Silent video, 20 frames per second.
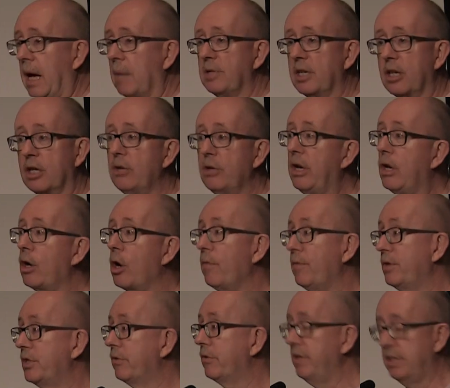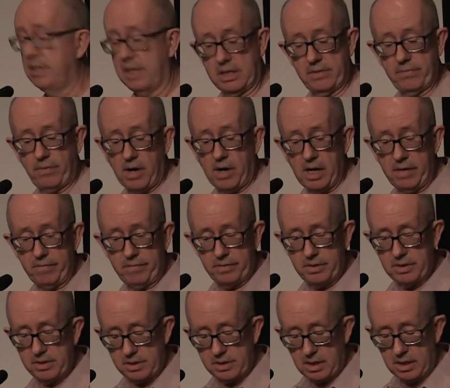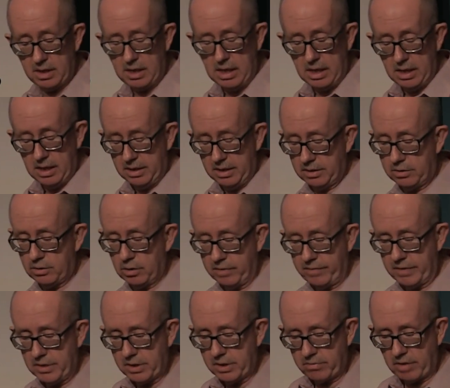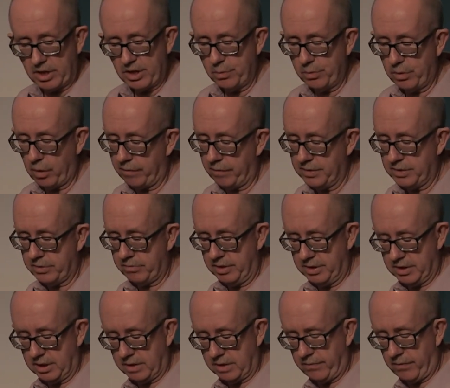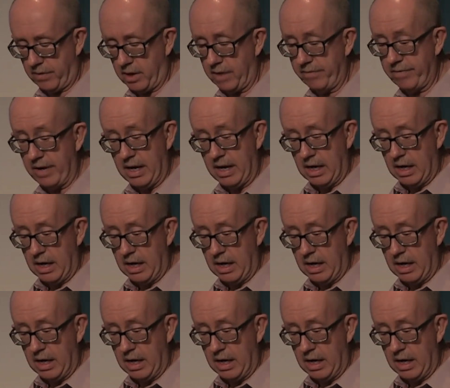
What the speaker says: apps, including Office 365. There's a ton of integration with Office 365.